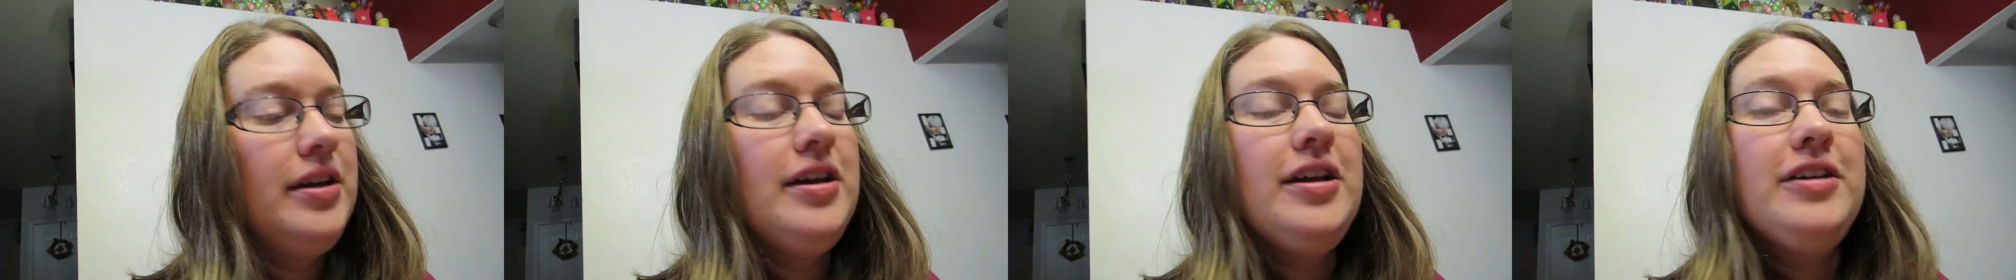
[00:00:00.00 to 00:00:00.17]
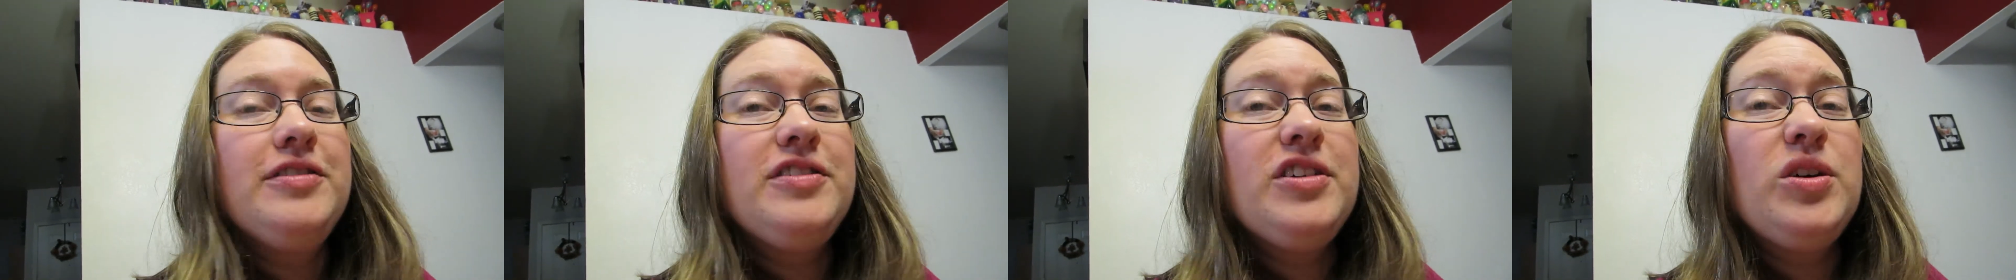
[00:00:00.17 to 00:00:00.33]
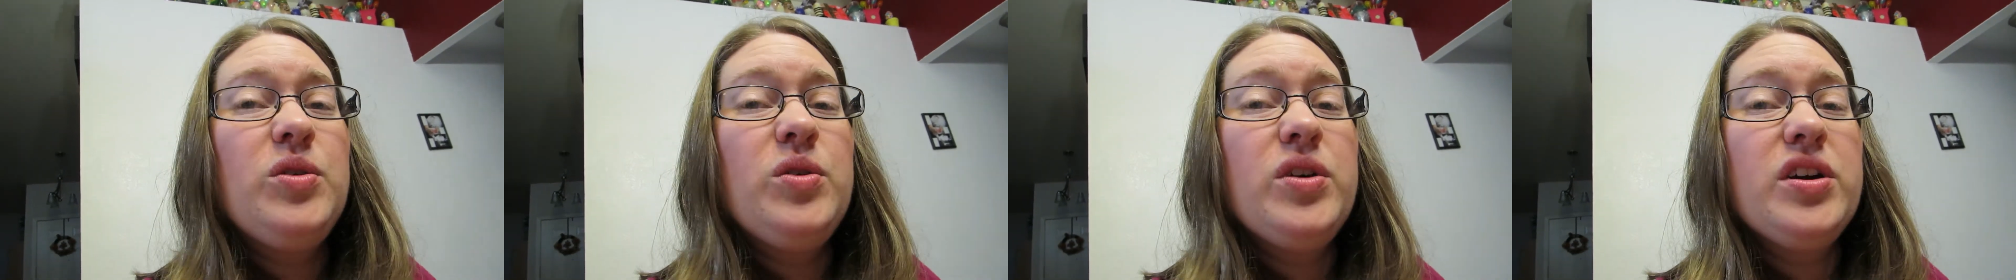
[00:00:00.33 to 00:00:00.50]

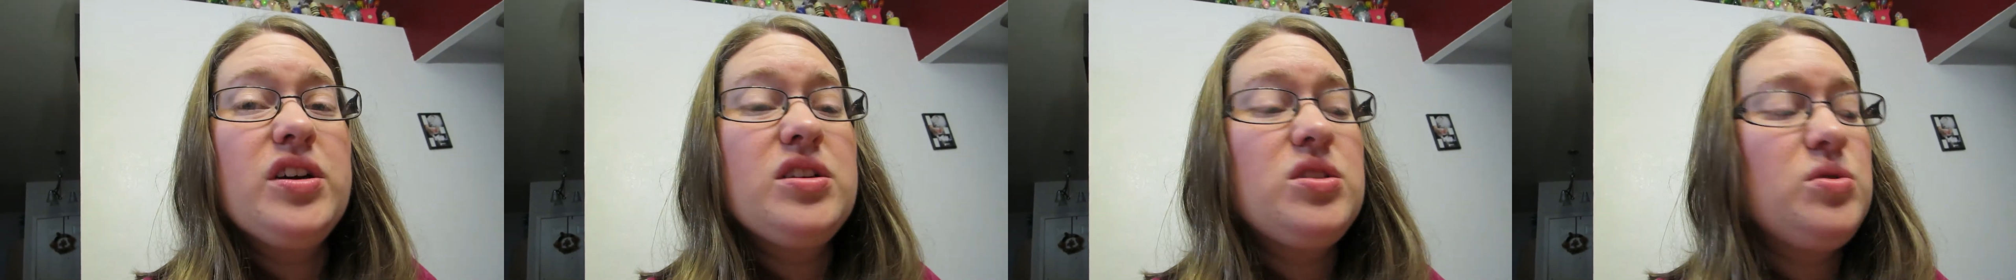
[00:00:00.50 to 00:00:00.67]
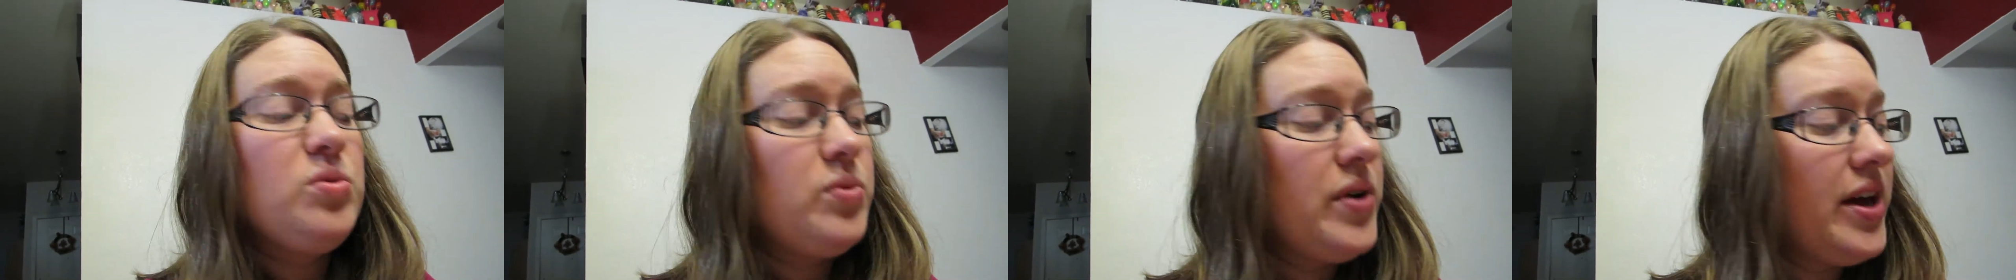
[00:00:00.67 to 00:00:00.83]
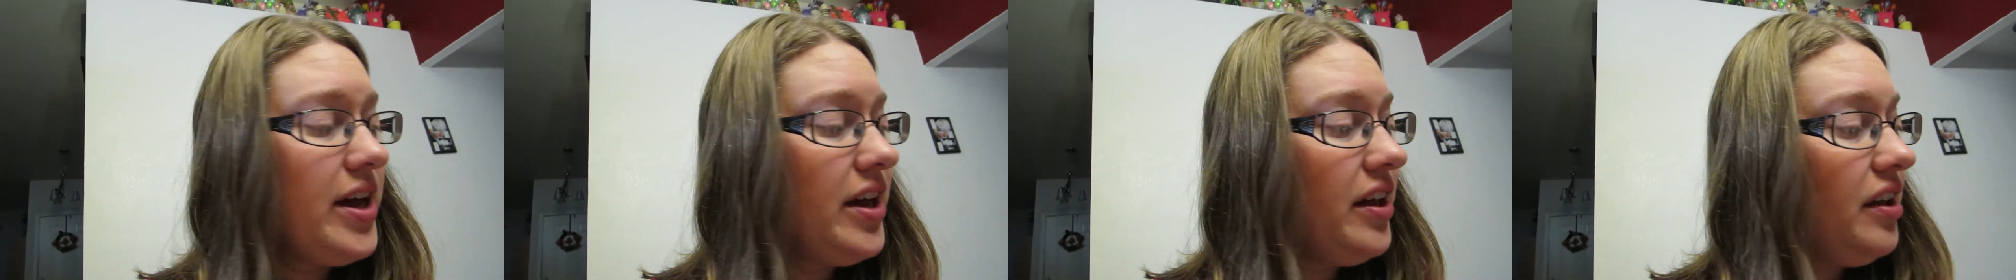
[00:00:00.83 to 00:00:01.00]
if it
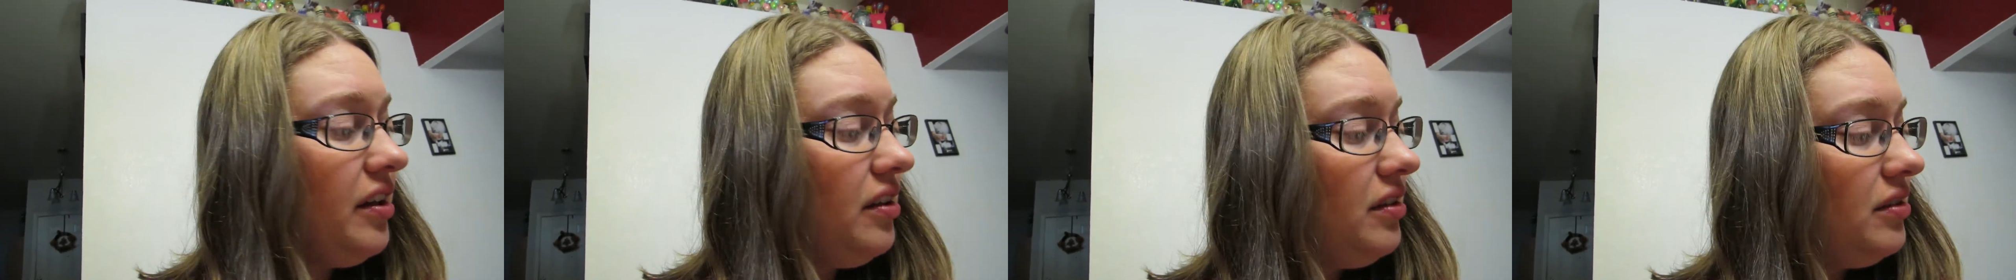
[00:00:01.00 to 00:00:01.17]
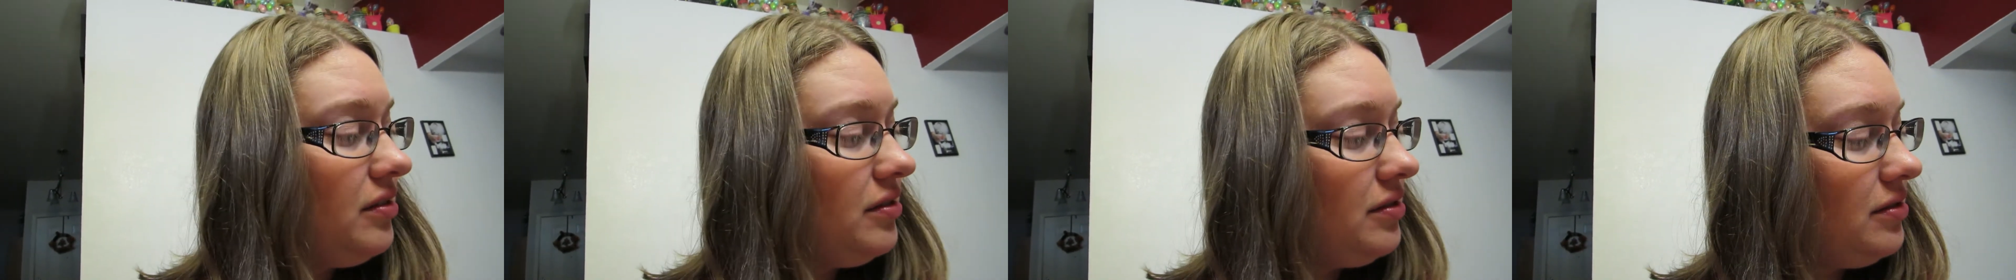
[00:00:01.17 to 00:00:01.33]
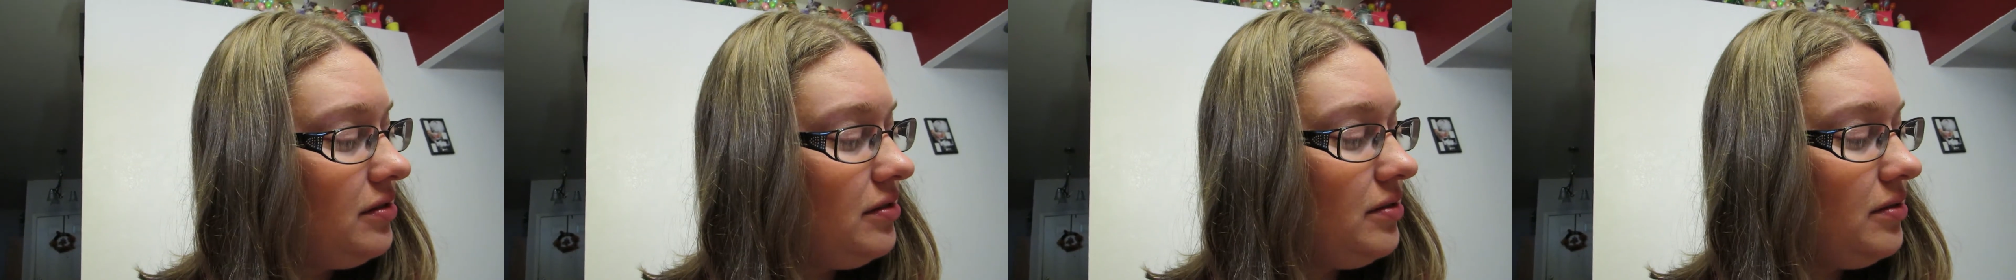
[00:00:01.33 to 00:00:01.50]
works well,
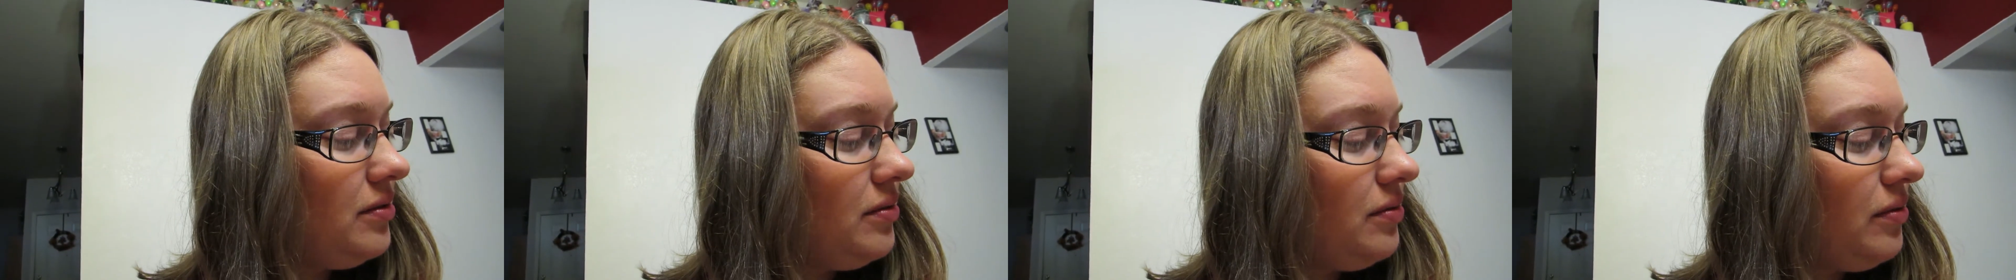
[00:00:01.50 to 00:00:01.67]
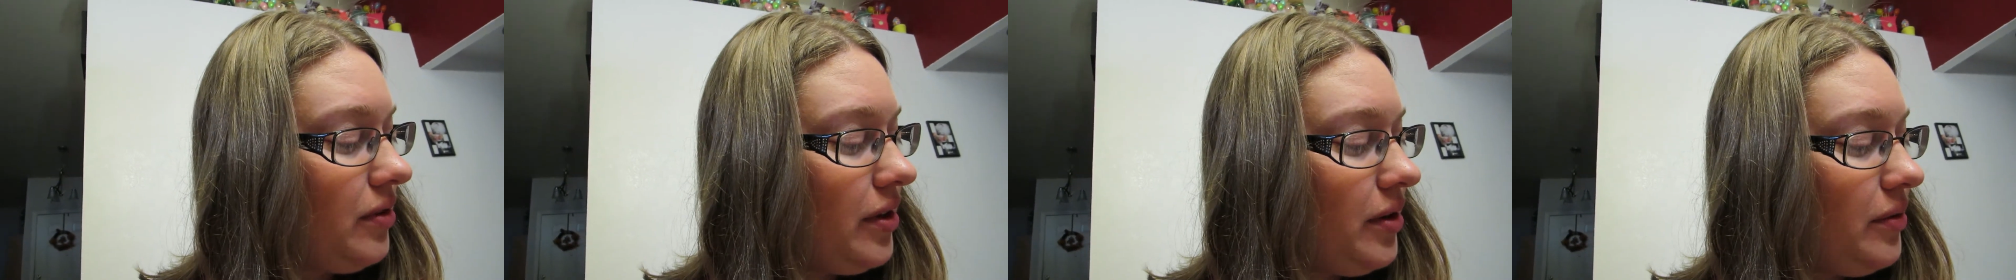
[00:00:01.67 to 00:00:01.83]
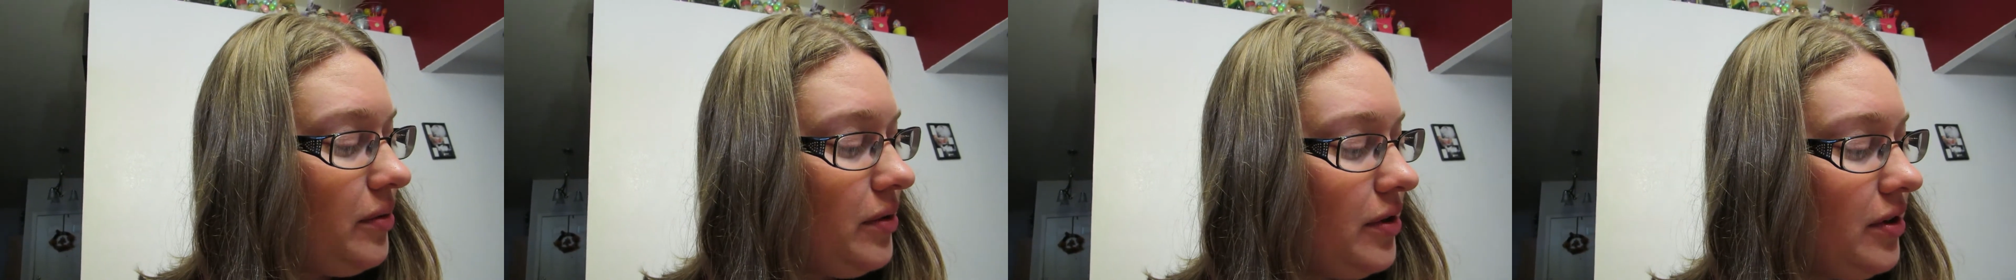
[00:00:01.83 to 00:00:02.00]

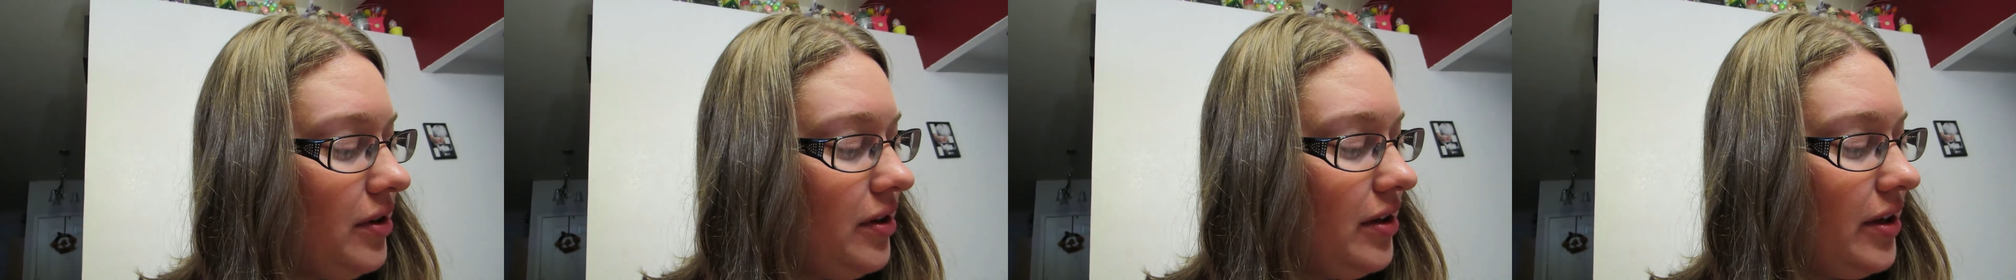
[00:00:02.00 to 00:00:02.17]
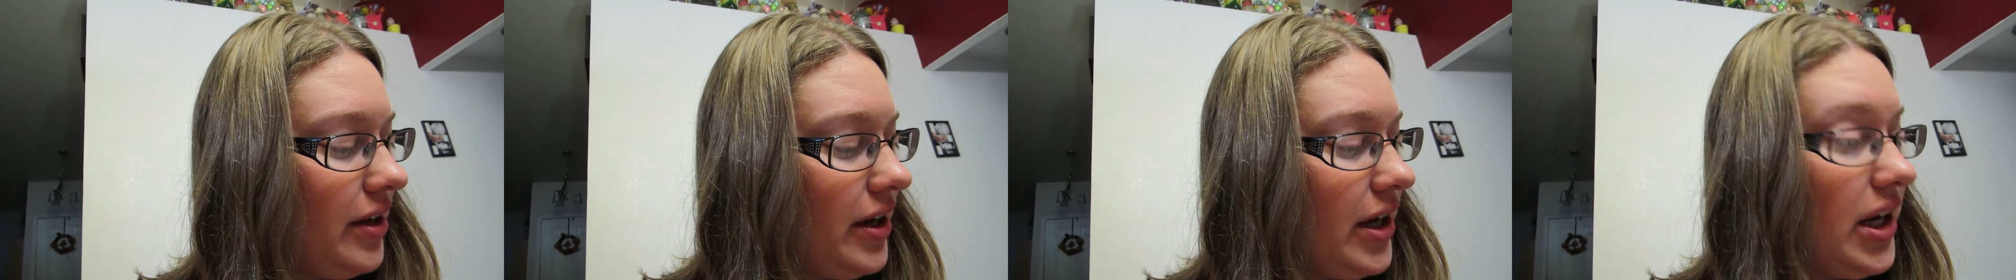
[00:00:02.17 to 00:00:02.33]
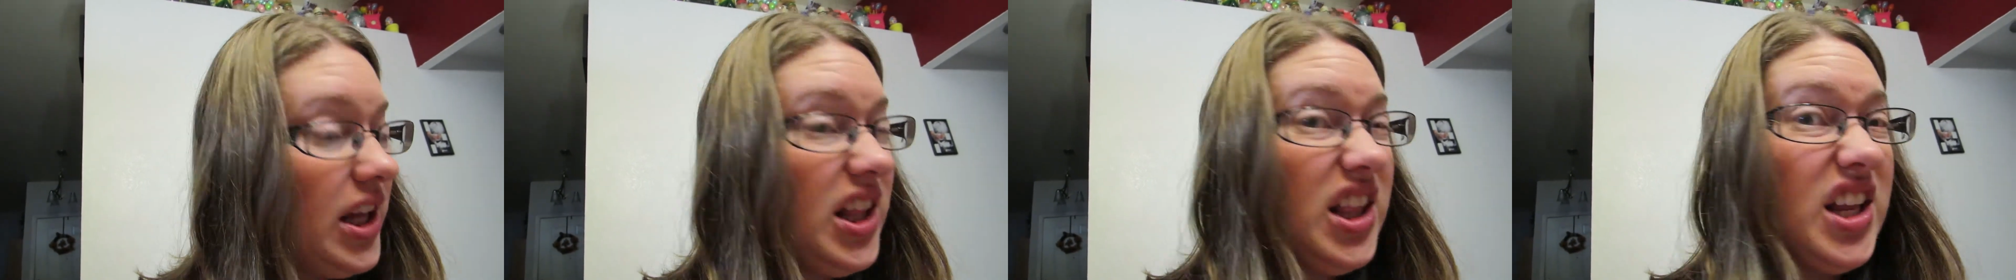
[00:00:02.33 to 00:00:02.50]
we will
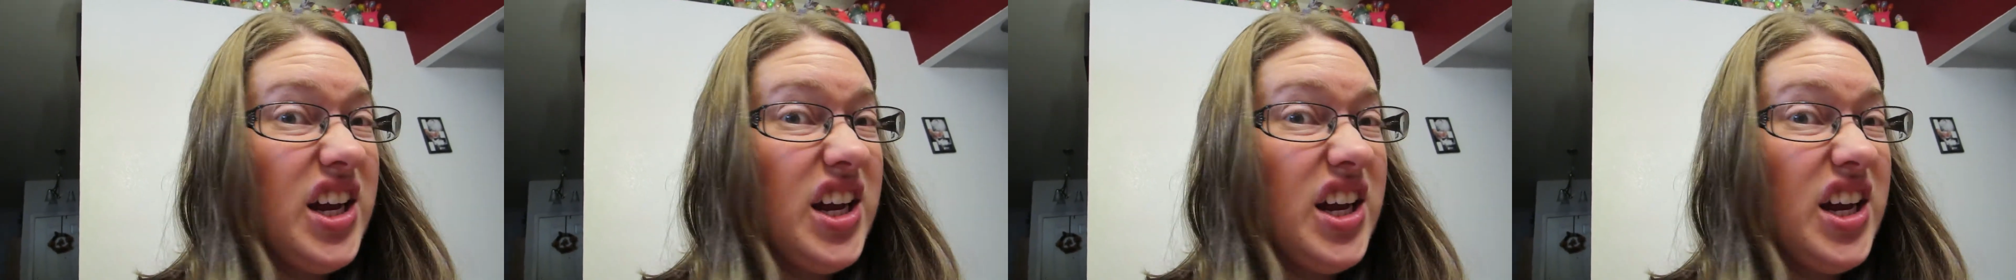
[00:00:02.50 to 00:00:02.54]
uh,